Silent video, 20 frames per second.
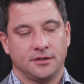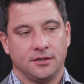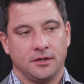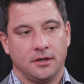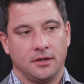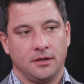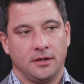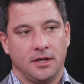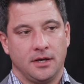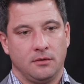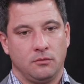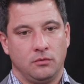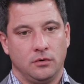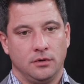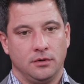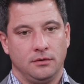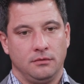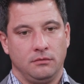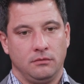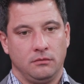sun that
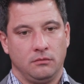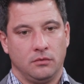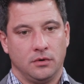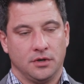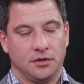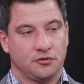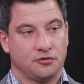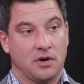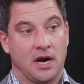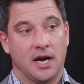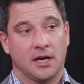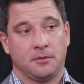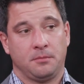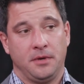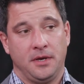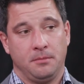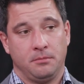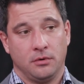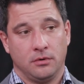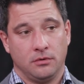would, would attract
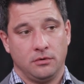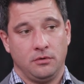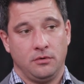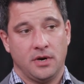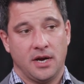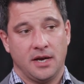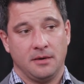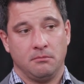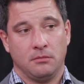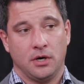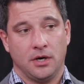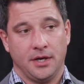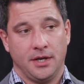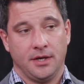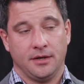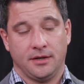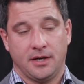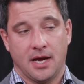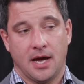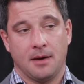people who had
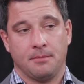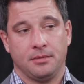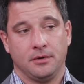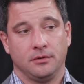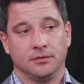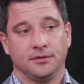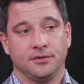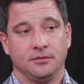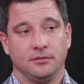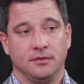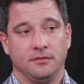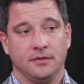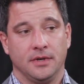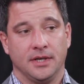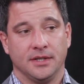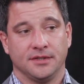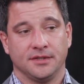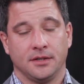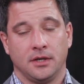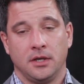money and capital to
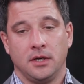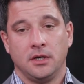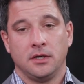invest.